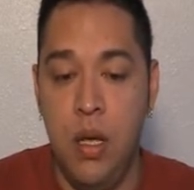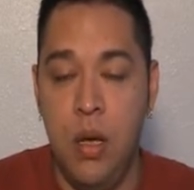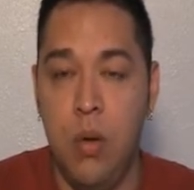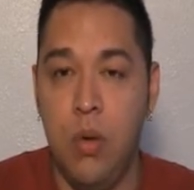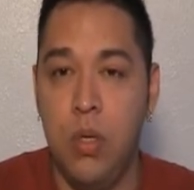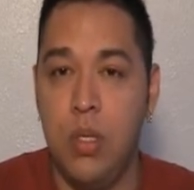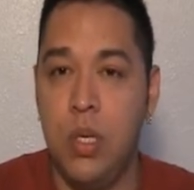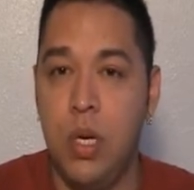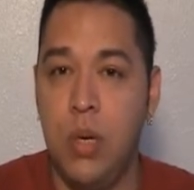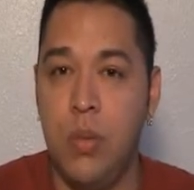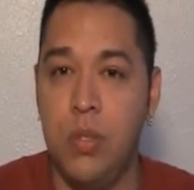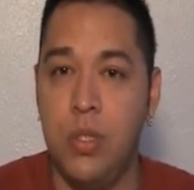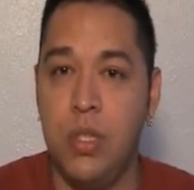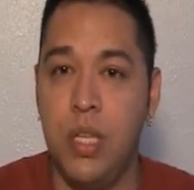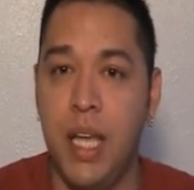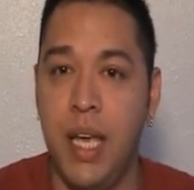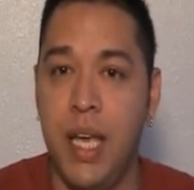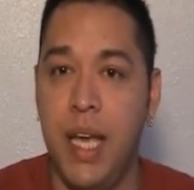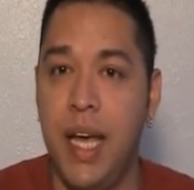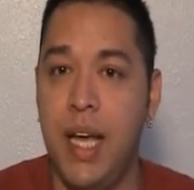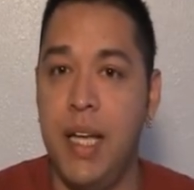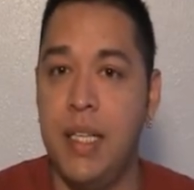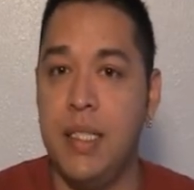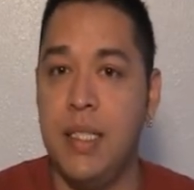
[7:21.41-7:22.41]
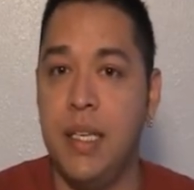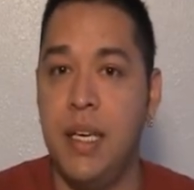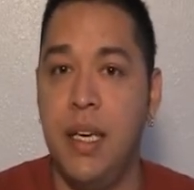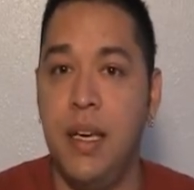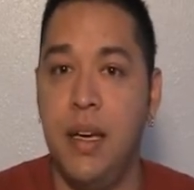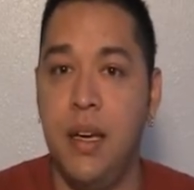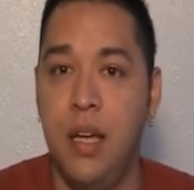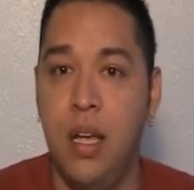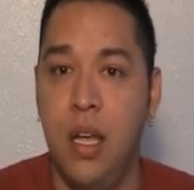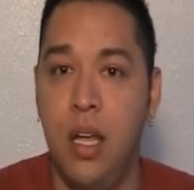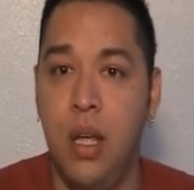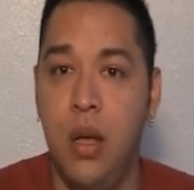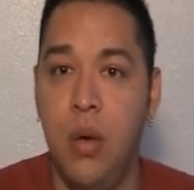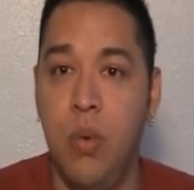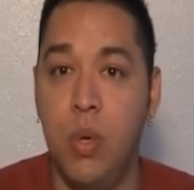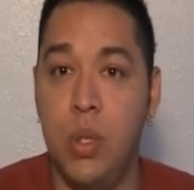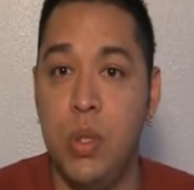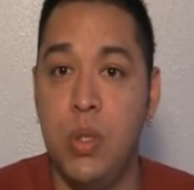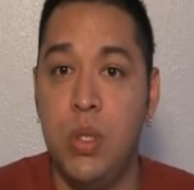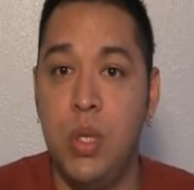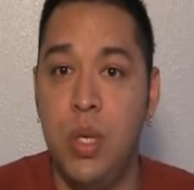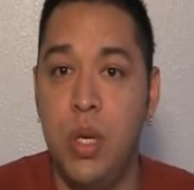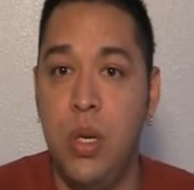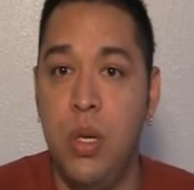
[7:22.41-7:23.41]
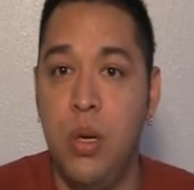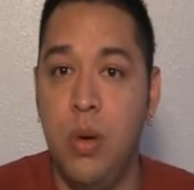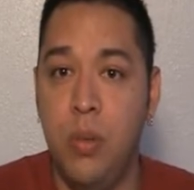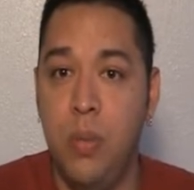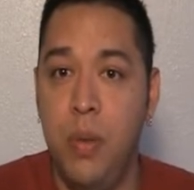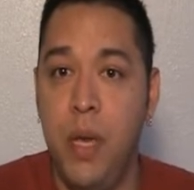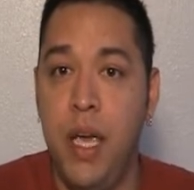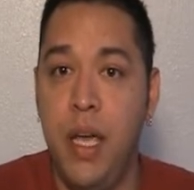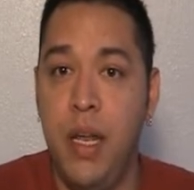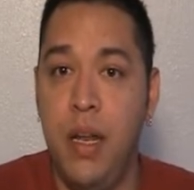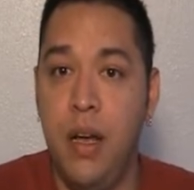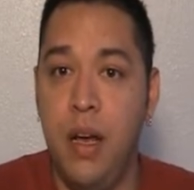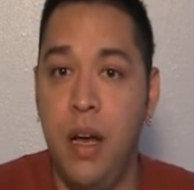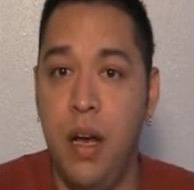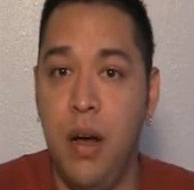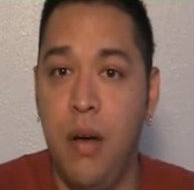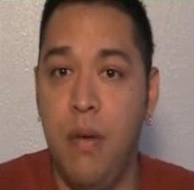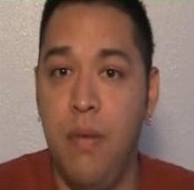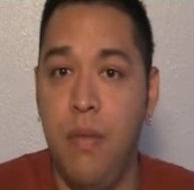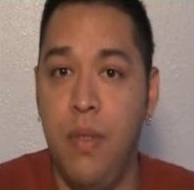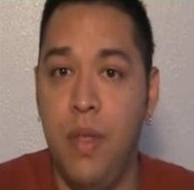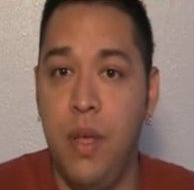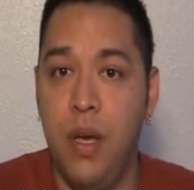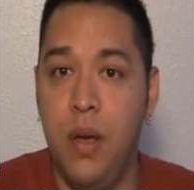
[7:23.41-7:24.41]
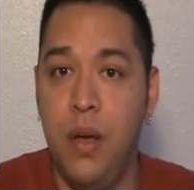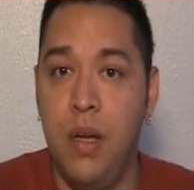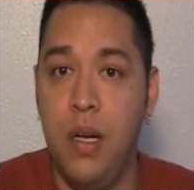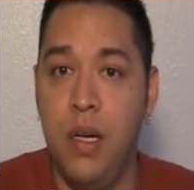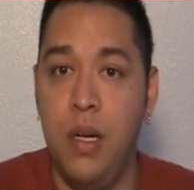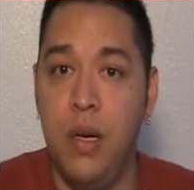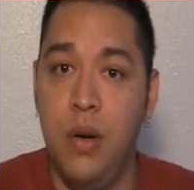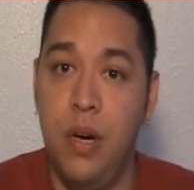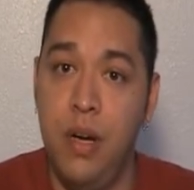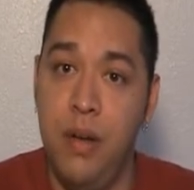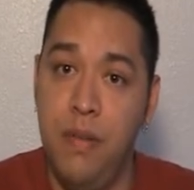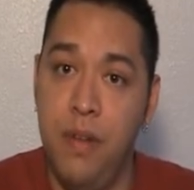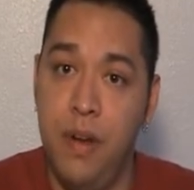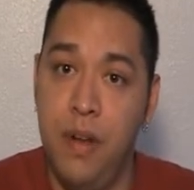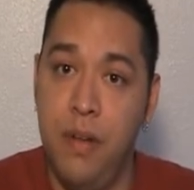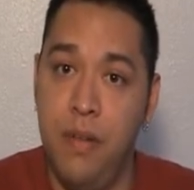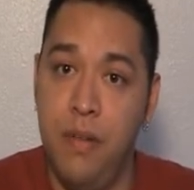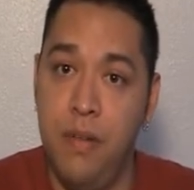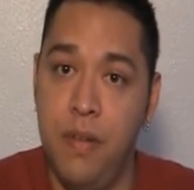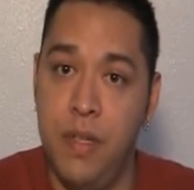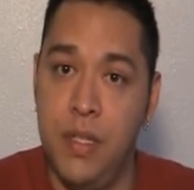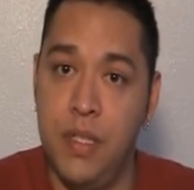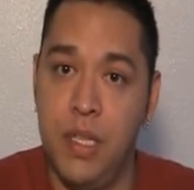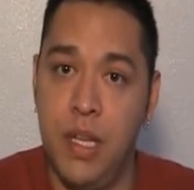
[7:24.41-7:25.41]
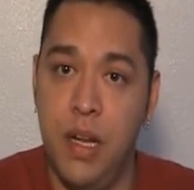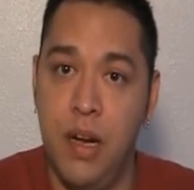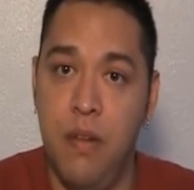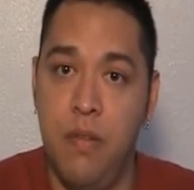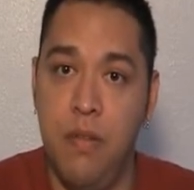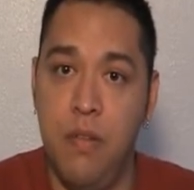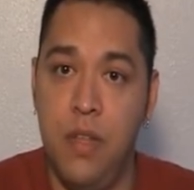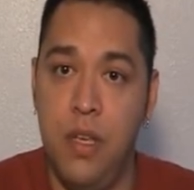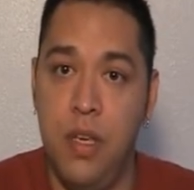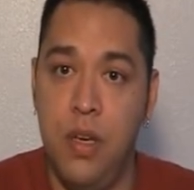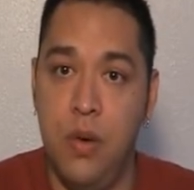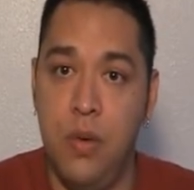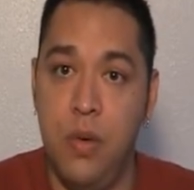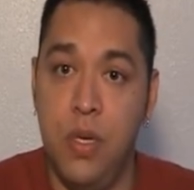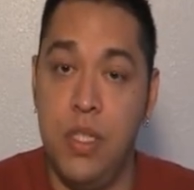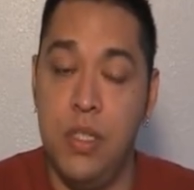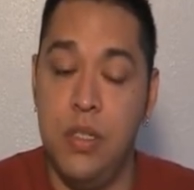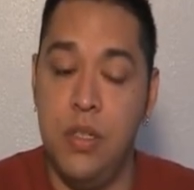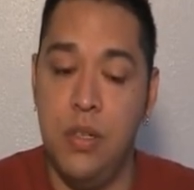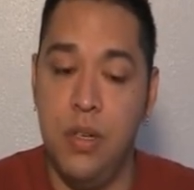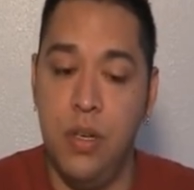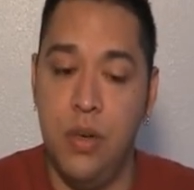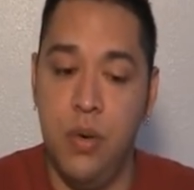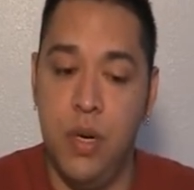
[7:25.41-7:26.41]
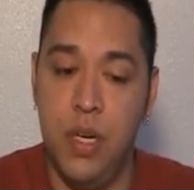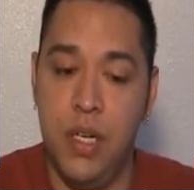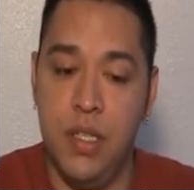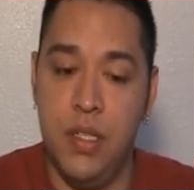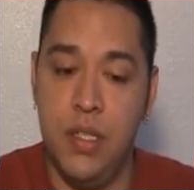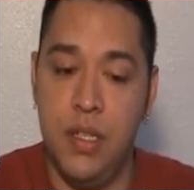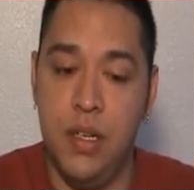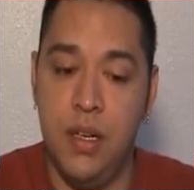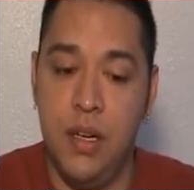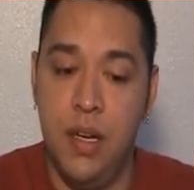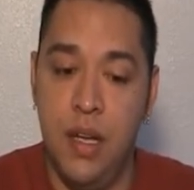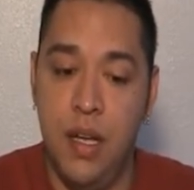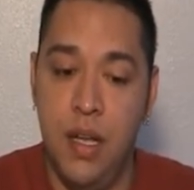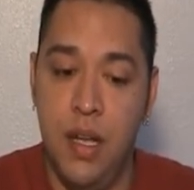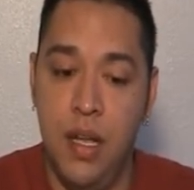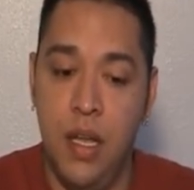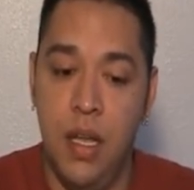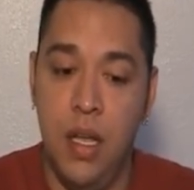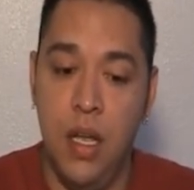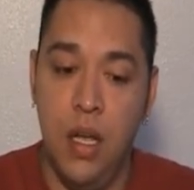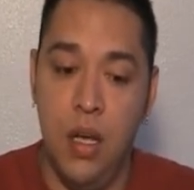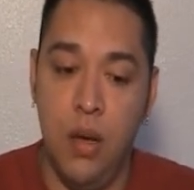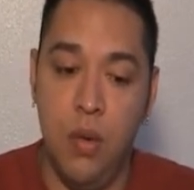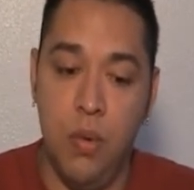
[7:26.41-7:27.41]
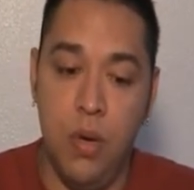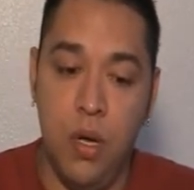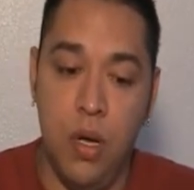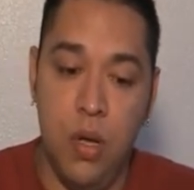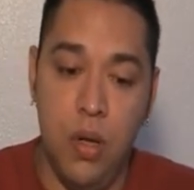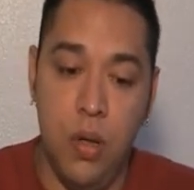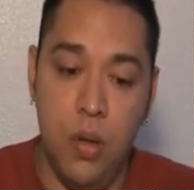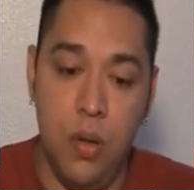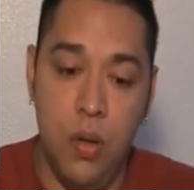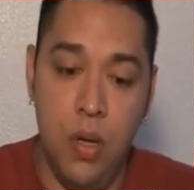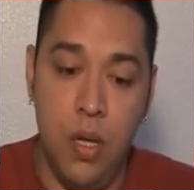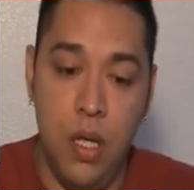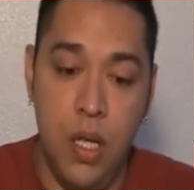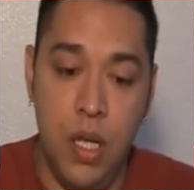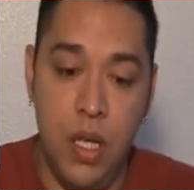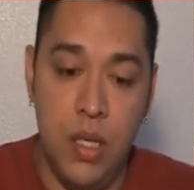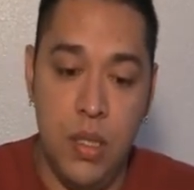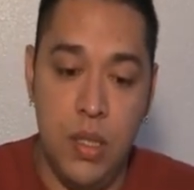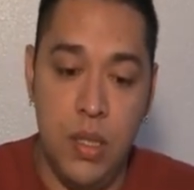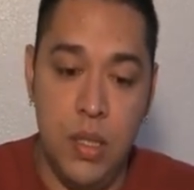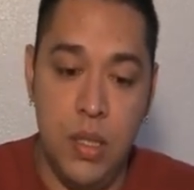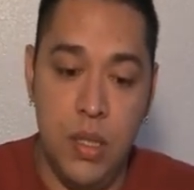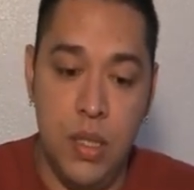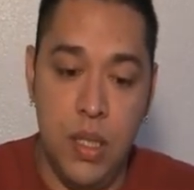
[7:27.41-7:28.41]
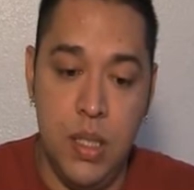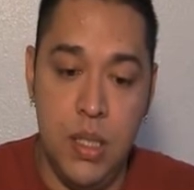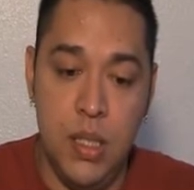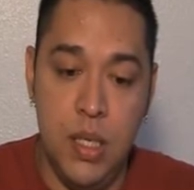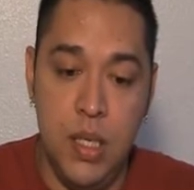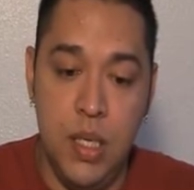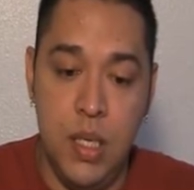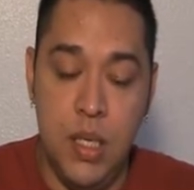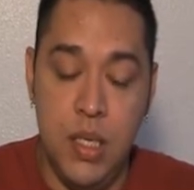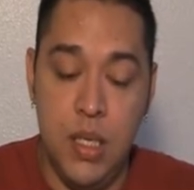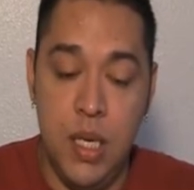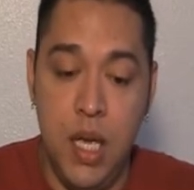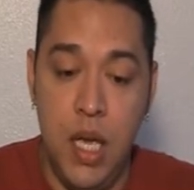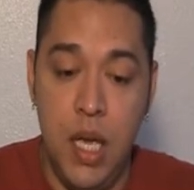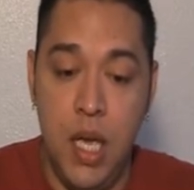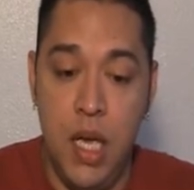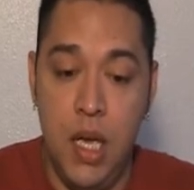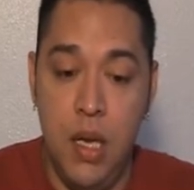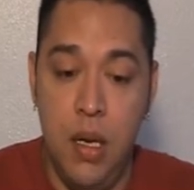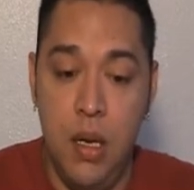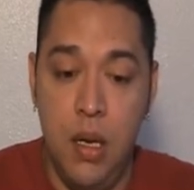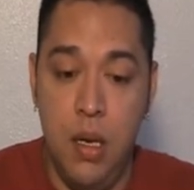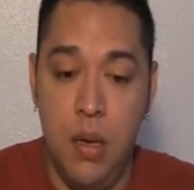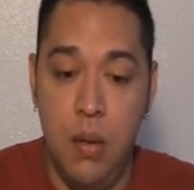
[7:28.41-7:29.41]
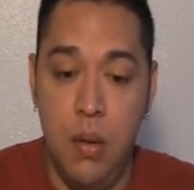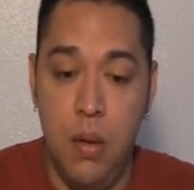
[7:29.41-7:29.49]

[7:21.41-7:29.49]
Well, it's almost like asking, what's the domain of the derivative instead of the original equation? Well, since this is a